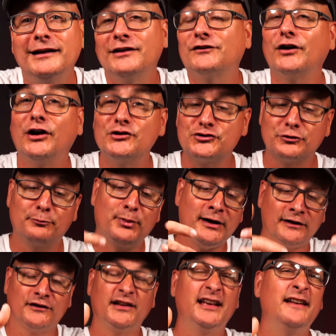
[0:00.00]
It's a hundred
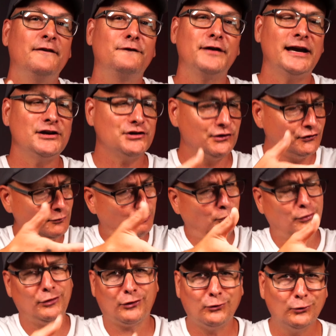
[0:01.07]
bucks. The innovation
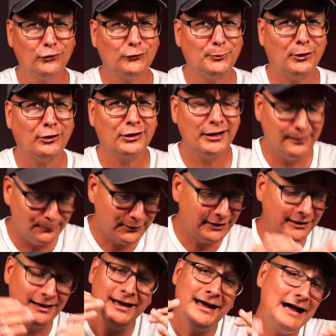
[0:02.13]
supporting a cool small
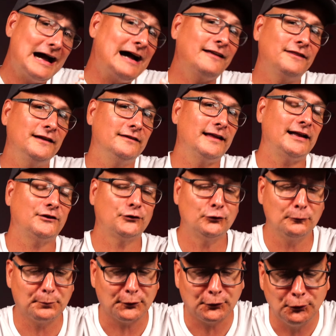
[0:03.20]
company. I think that's
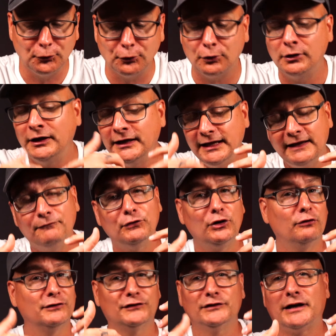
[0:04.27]
super cool. Even
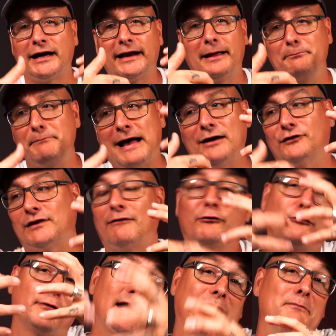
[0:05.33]
though it's not a mouse I
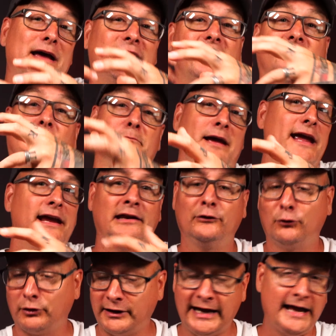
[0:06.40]
would recommend as a main,
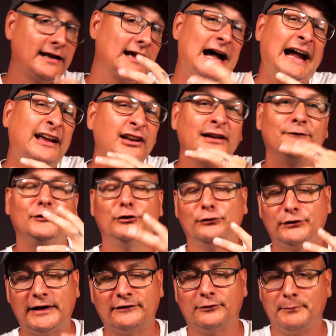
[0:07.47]
or heck, I could even
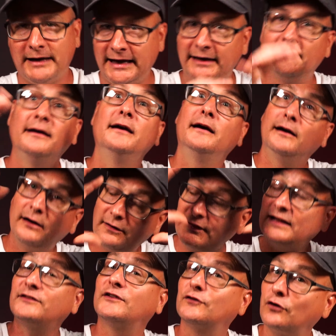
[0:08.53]
use as a main.
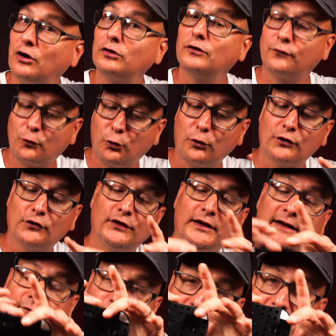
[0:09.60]
This is all, of course,
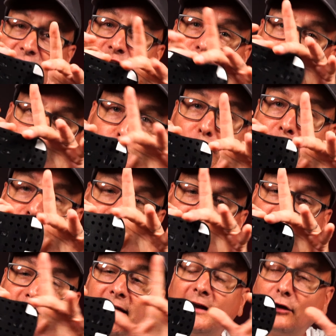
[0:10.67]
if the issues were
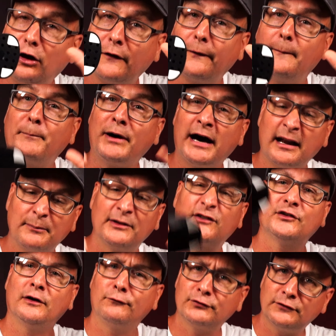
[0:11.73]
fixed, like on the bottom and
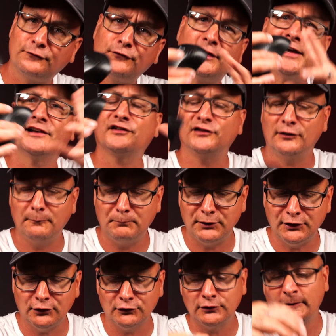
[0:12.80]
stuff with the flex and the
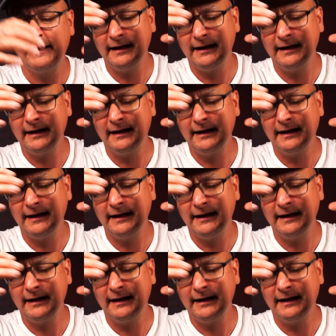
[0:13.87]
build,